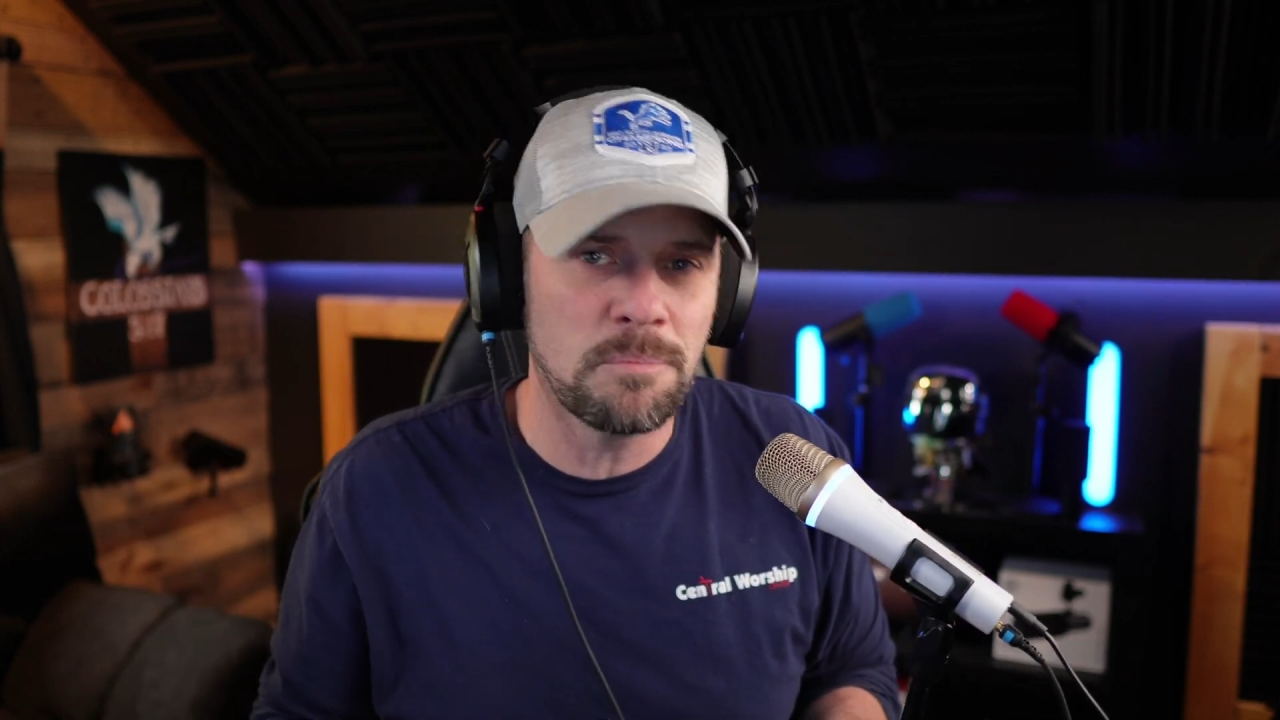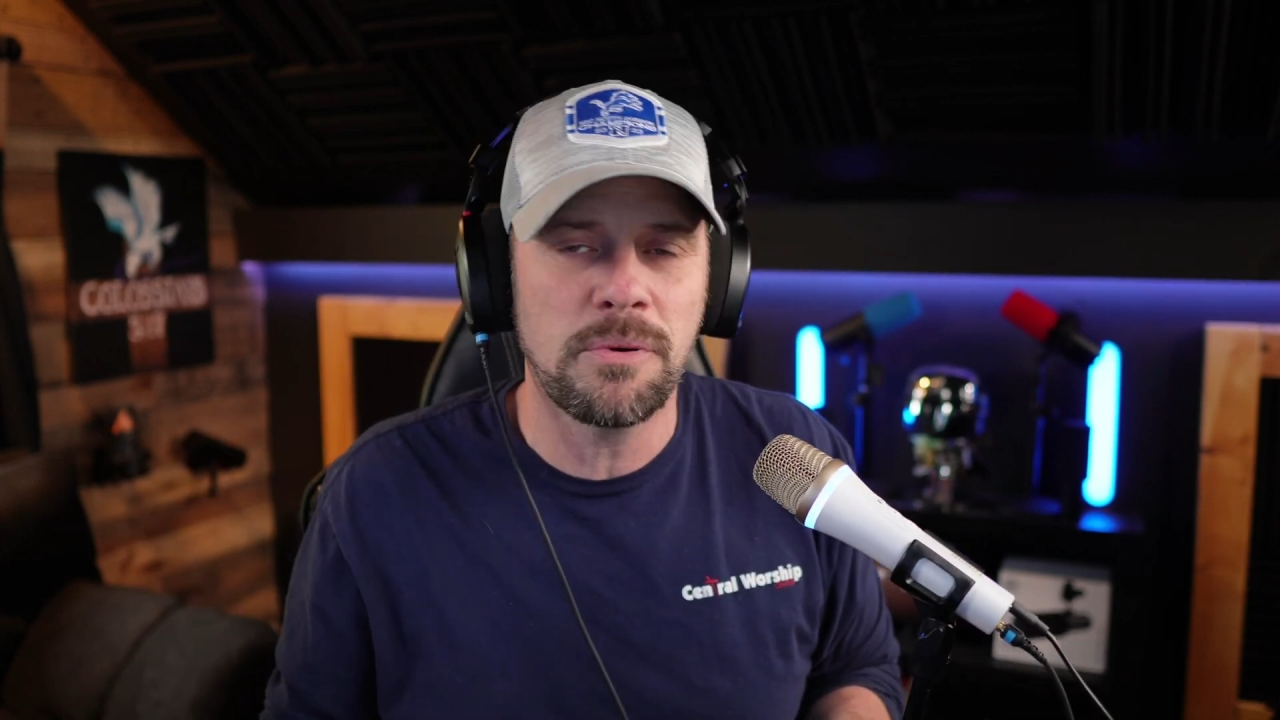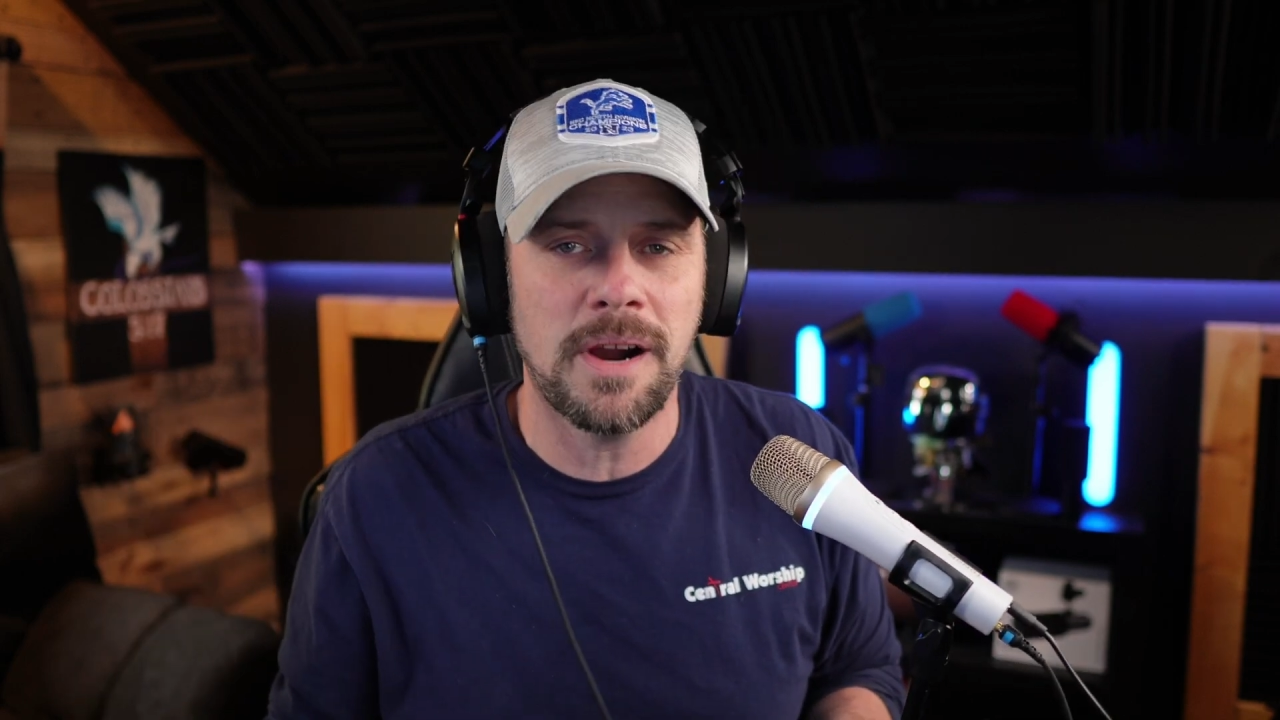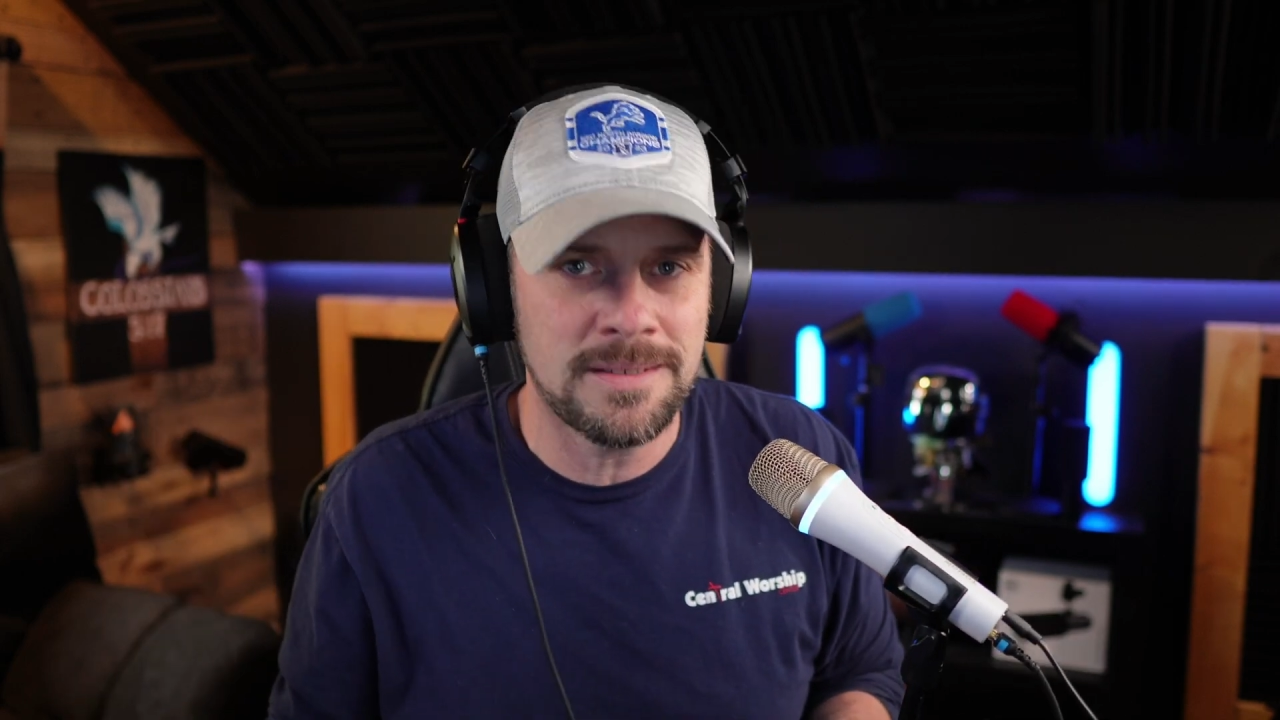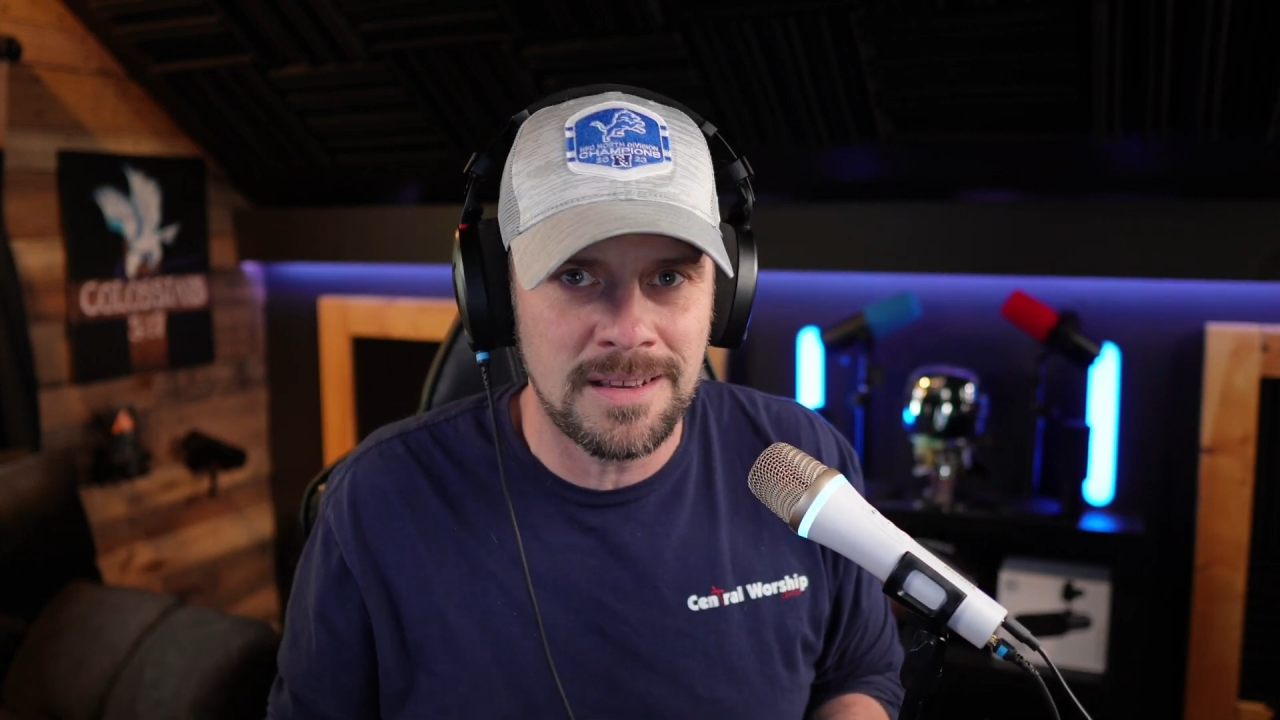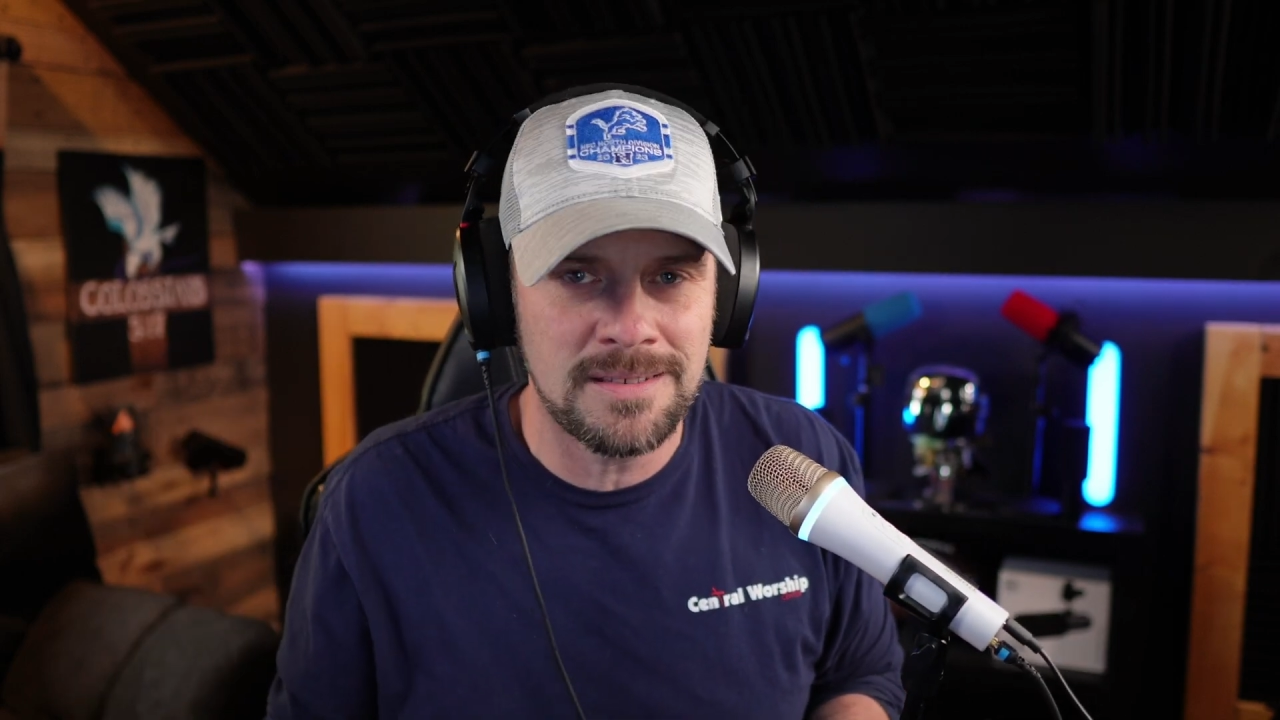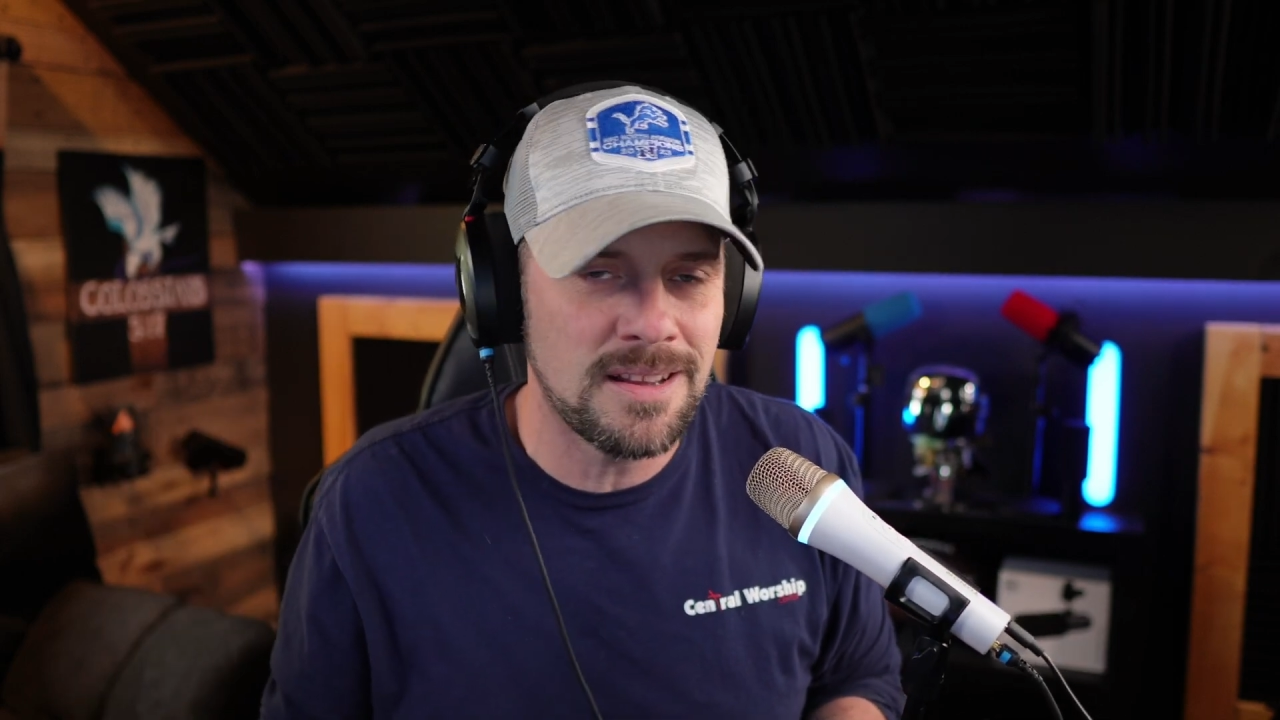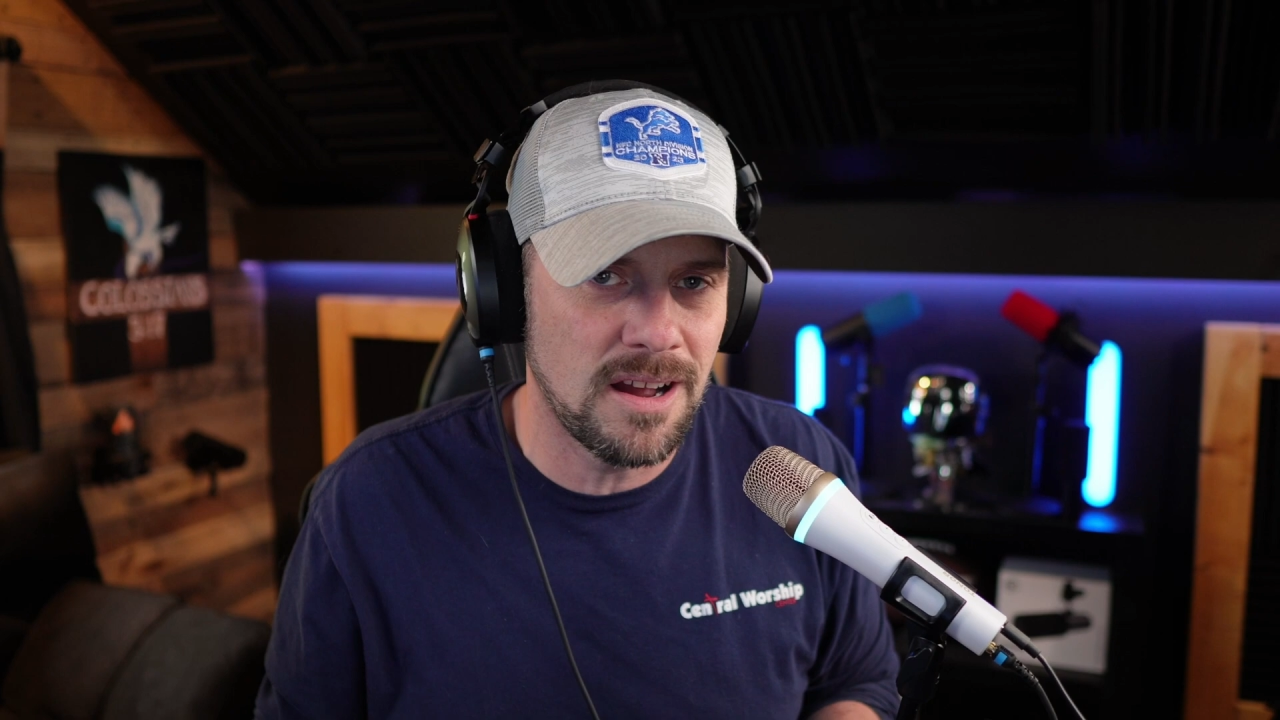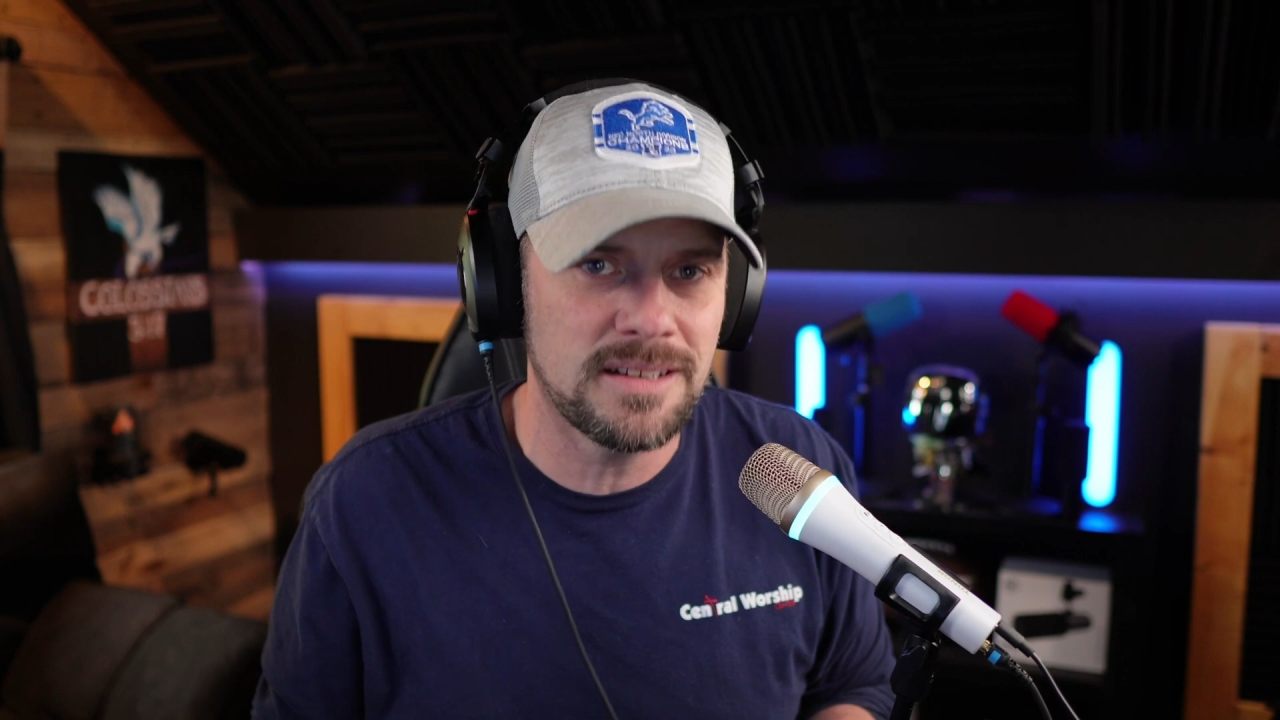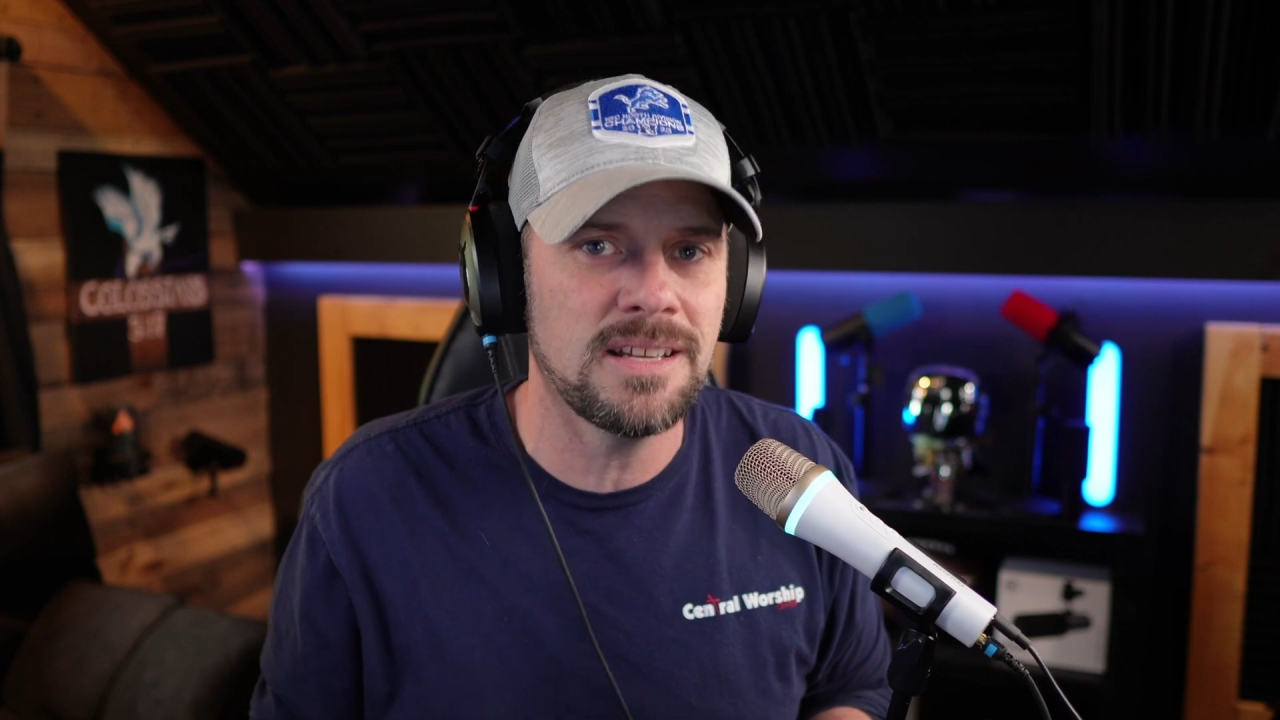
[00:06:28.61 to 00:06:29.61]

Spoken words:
processing on it